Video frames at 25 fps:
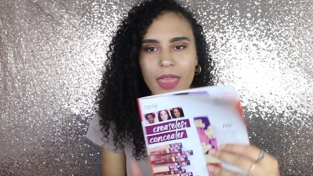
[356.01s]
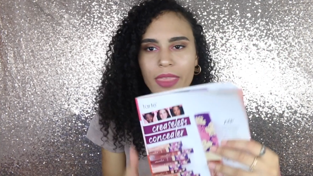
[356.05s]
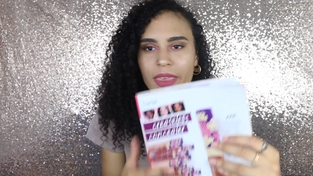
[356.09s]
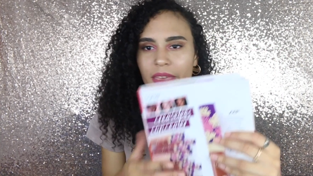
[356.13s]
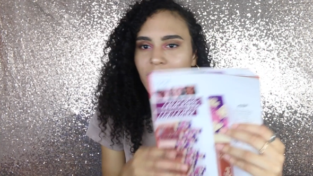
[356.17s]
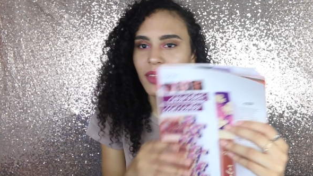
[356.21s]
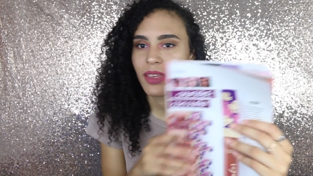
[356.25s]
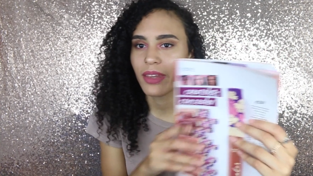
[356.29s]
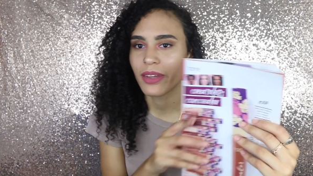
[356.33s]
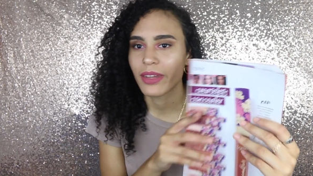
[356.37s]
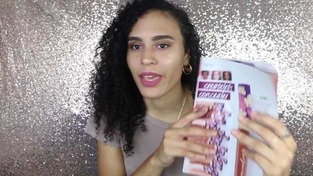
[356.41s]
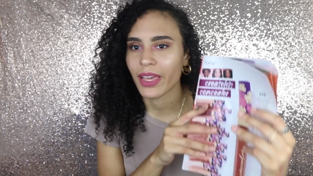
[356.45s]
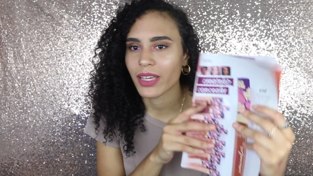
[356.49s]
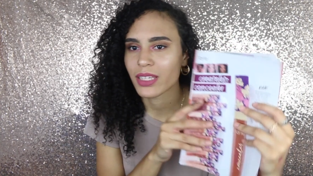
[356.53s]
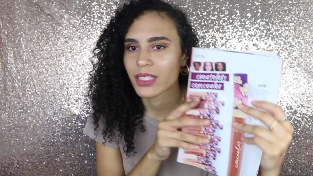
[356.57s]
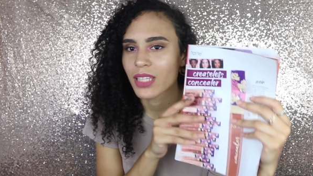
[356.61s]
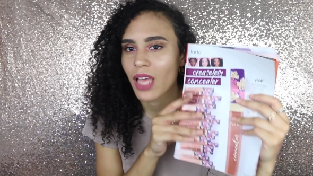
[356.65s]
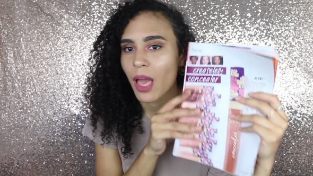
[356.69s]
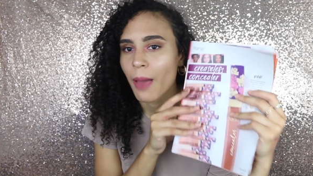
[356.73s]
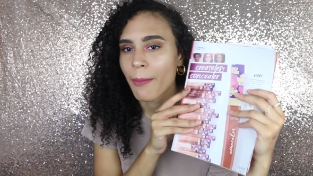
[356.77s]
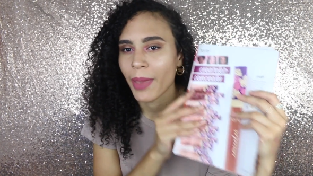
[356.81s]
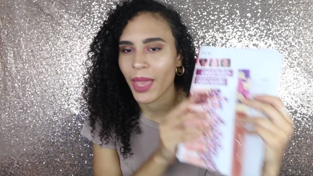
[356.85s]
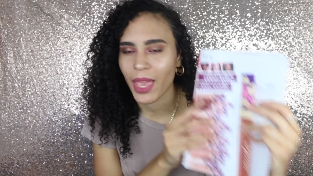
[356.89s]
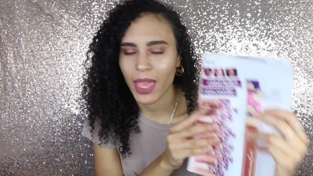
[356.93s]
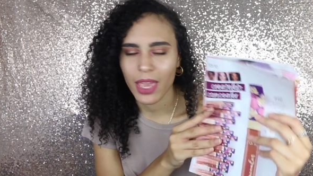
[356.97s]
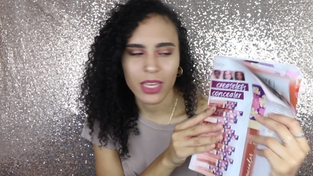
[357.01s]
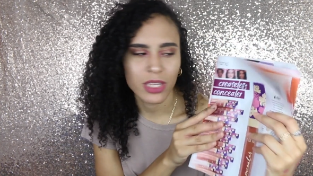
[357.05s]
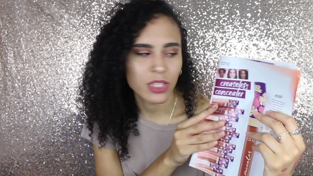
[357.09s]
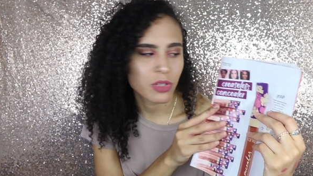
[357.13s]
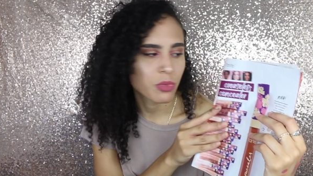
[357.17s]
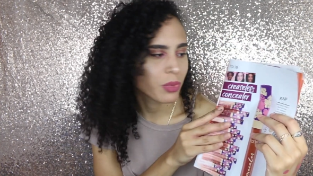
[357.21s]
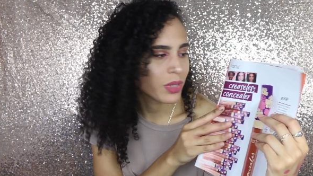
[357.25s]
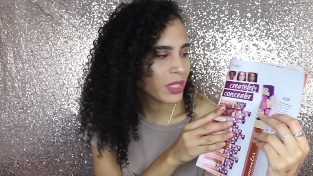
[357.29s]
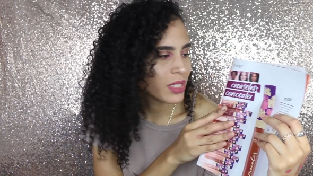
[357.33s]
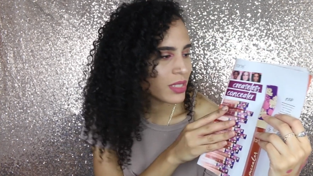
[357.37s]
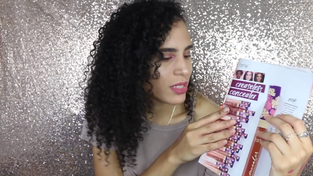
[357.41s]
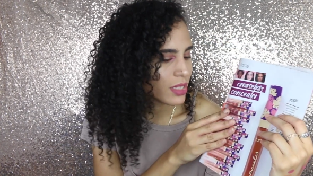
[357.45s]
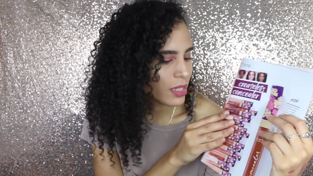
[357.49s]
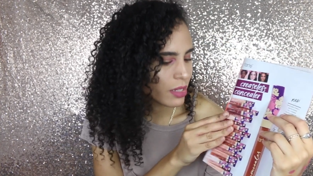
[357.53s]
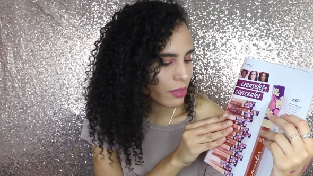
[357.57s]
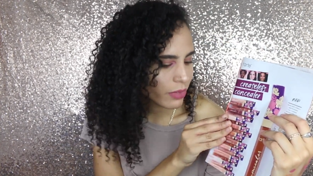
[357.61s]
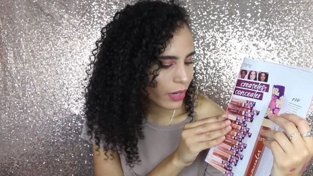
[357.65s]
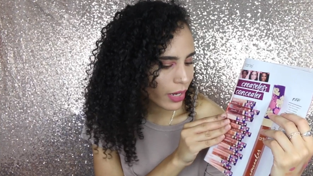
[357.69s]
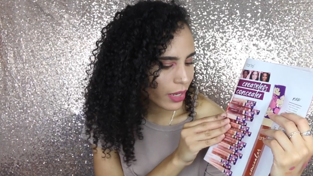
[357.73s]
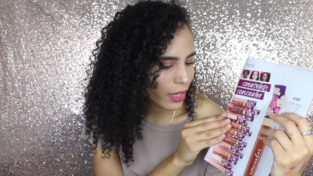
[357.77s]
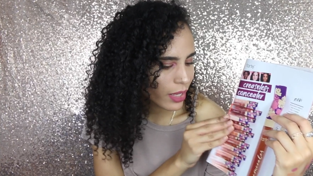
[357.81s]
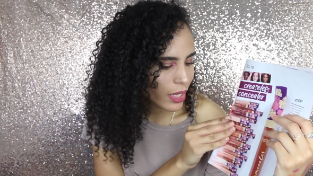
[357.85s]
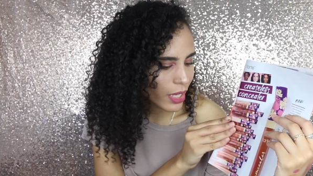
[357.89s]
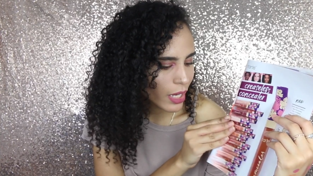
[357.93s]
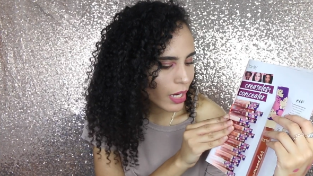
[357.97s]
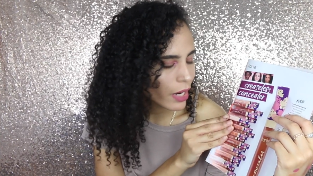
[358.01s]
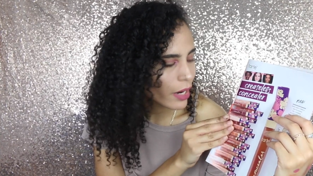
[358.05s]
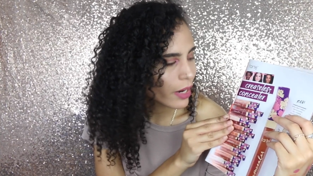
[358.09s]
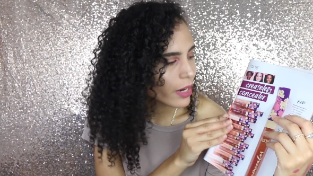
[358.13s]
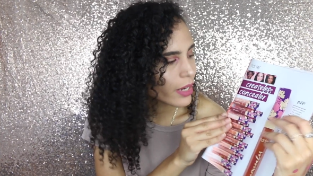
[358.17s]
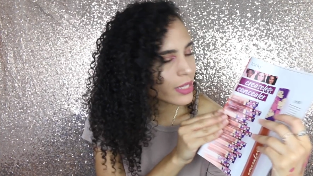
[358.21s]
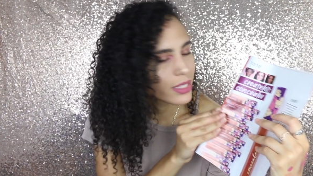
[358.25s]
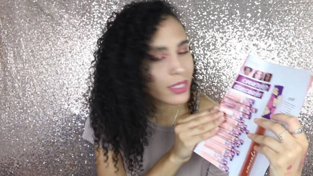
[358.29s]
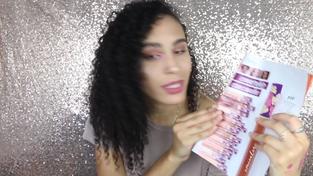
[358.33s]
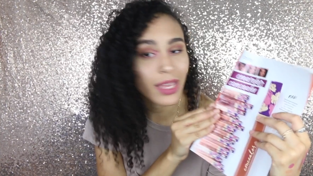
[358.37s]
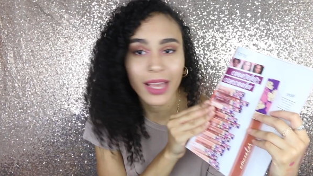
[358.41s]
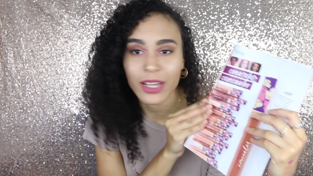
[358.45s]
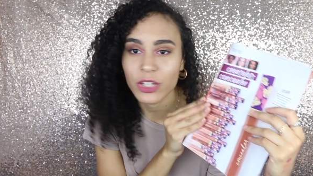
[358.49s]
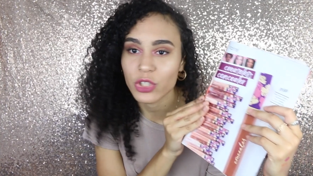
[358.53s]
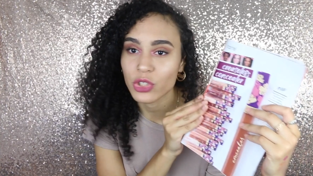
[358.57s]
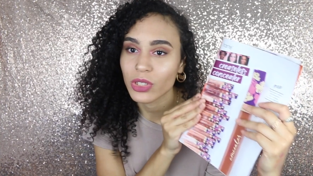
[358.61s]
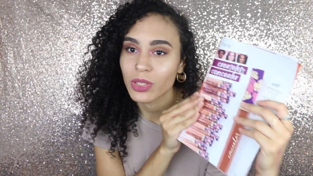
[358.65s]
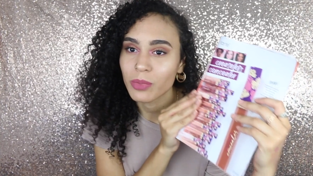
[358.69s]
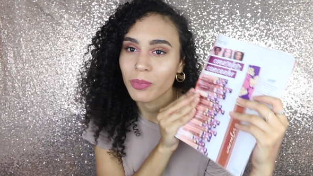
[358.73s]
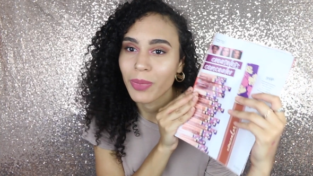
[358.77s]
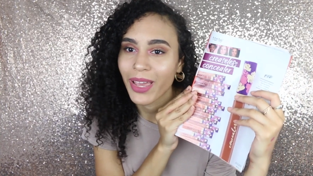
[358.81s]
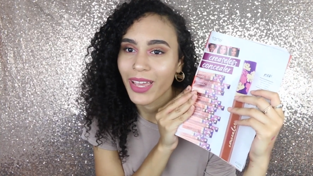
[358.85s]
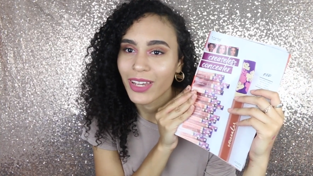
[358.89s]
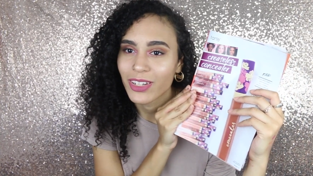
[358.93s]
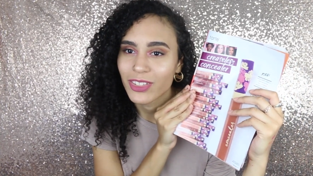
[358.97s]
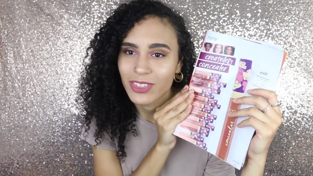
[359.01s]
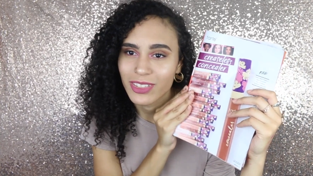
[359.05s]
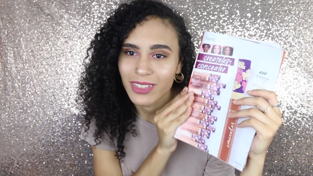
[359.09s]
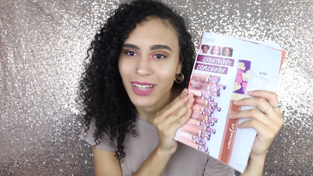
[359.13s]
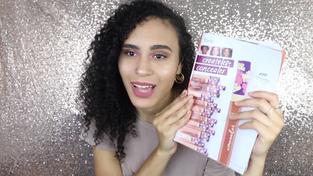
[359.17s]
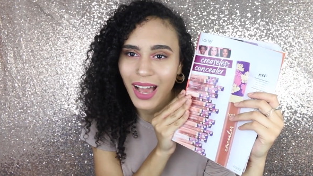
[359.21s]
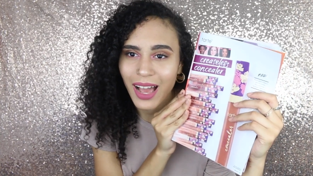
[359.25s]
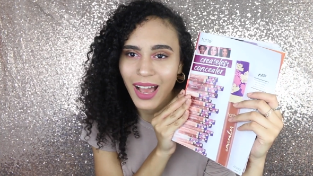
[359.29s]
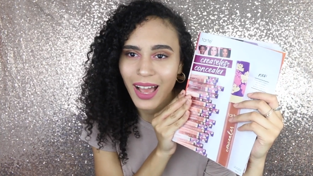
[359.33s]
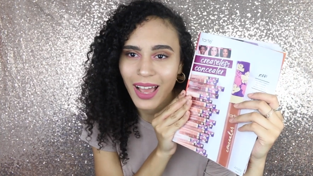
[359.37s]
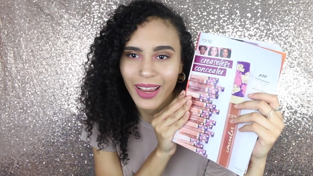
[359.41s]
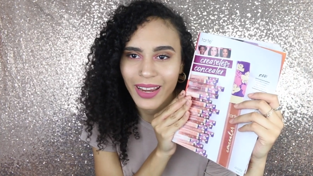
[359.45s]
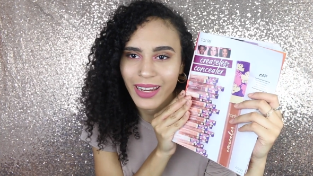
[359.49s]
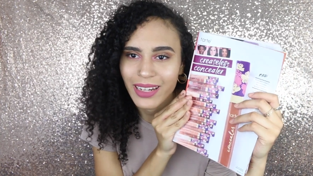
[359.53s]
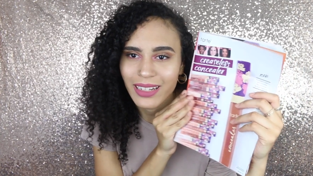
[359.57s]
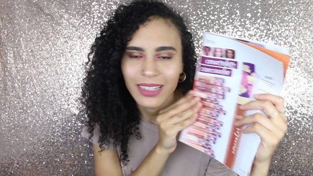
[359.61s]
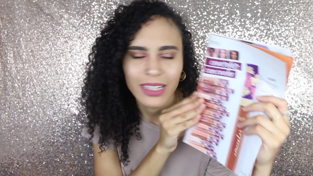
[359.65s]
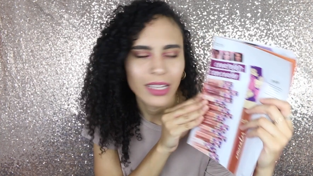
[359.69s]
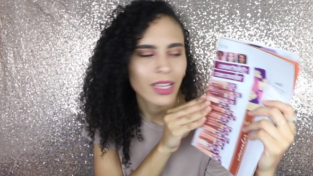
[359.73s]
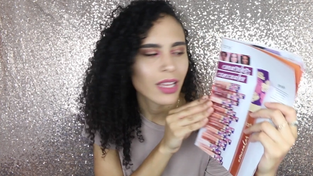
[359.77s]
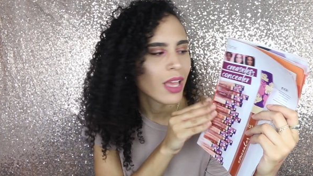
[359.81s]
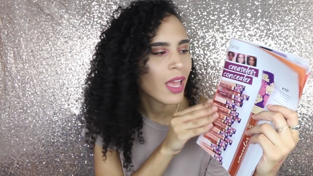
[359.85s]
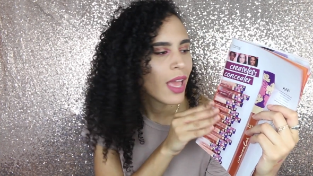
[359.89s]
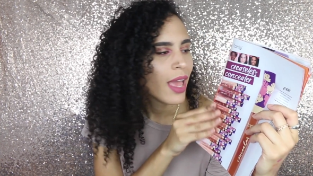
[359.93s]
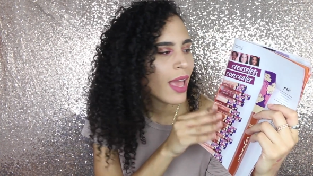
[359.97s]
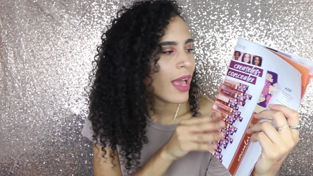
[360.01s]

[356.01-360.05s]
And then the next page we see right here is actually page 9,